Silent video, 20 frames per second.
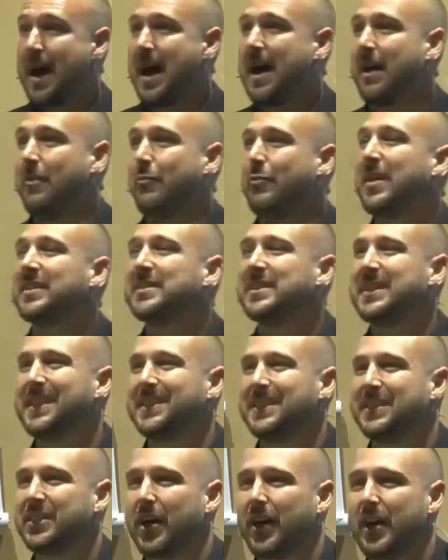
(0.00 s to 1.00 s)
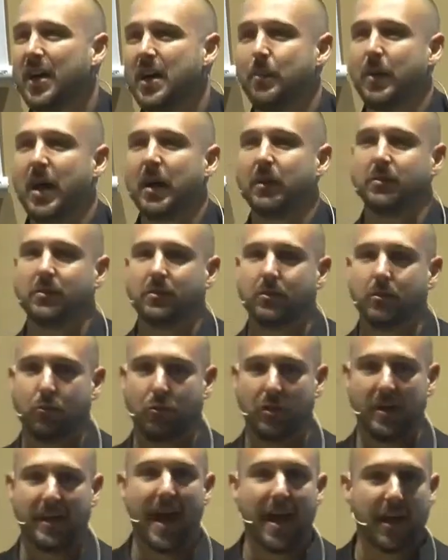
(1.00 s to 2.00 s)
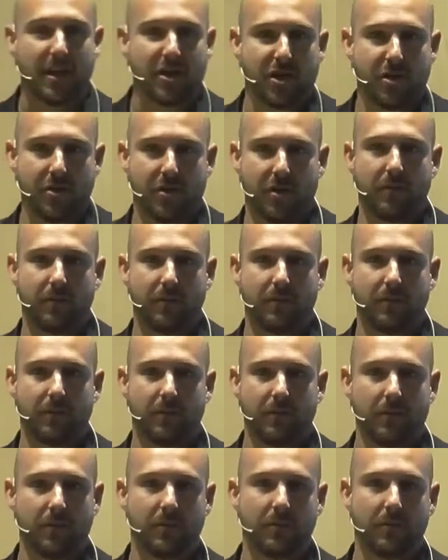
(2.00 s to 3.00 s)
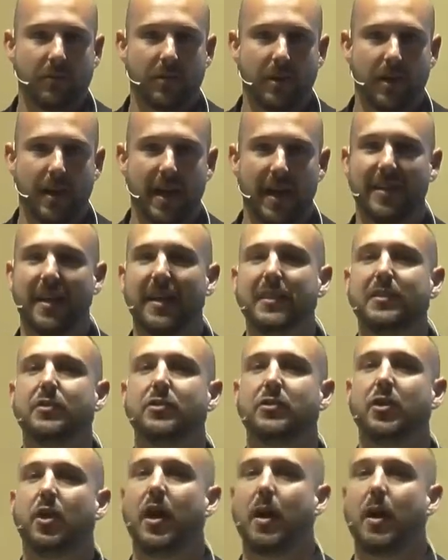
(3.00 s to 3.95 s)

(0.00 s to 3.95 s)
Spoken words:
Rather than talking about reduction, I'd like to talk